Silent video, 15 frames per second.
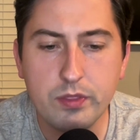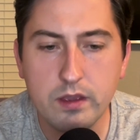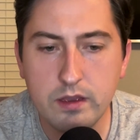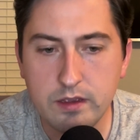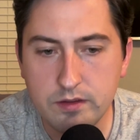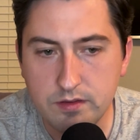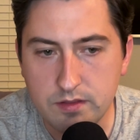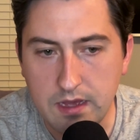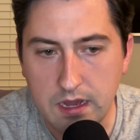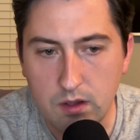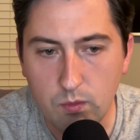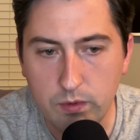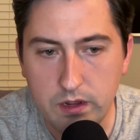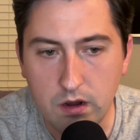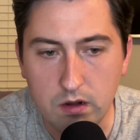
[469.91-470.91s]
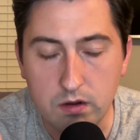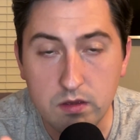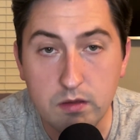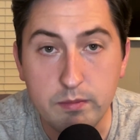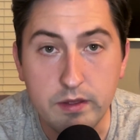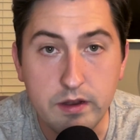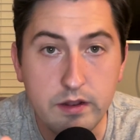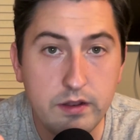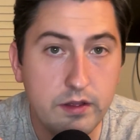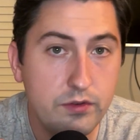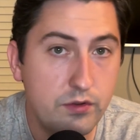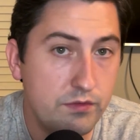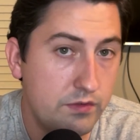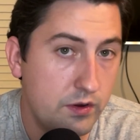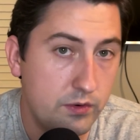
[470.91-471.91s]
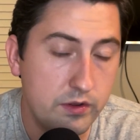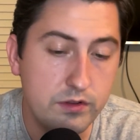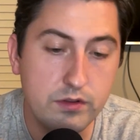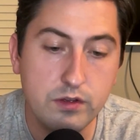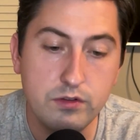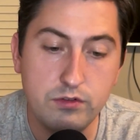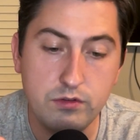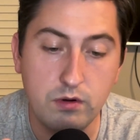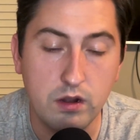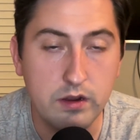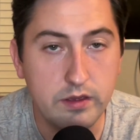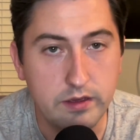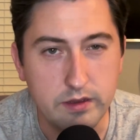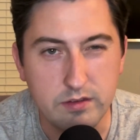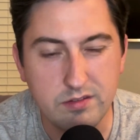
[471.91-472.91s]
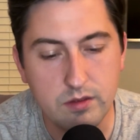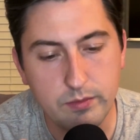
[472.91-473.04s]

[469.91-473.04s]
is that we are committed and devoted to our kids,